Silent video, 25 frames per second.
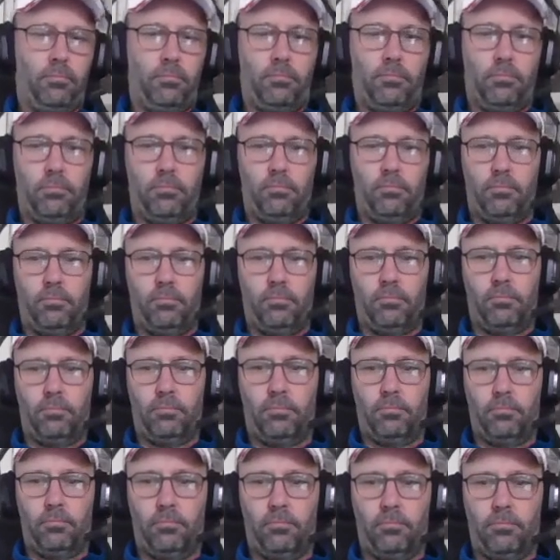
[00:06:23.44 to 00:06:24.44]

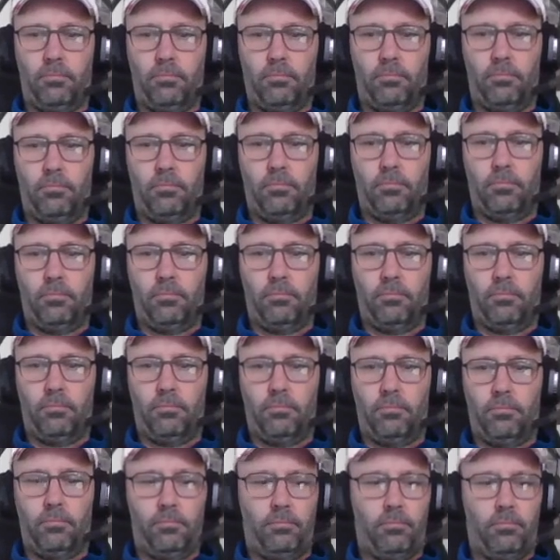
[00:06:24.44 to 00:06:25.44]

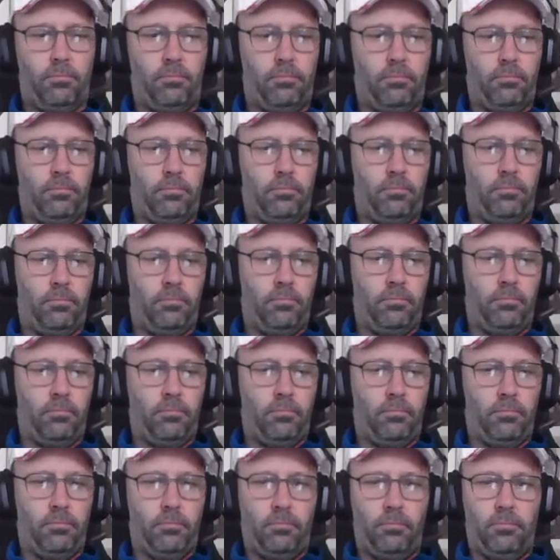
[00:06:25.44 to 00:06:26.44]

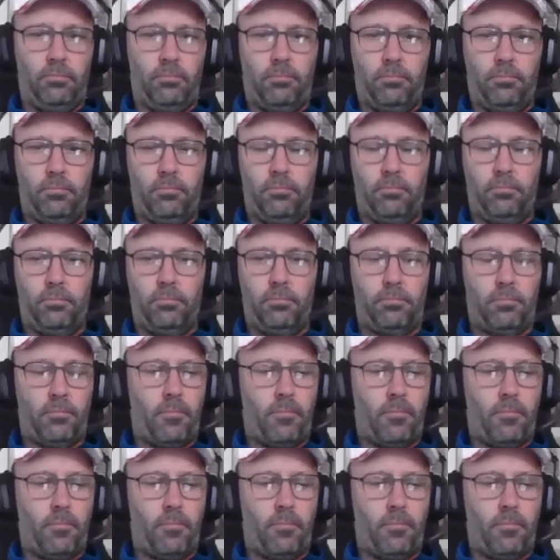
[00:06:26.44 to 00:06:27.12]
(silent)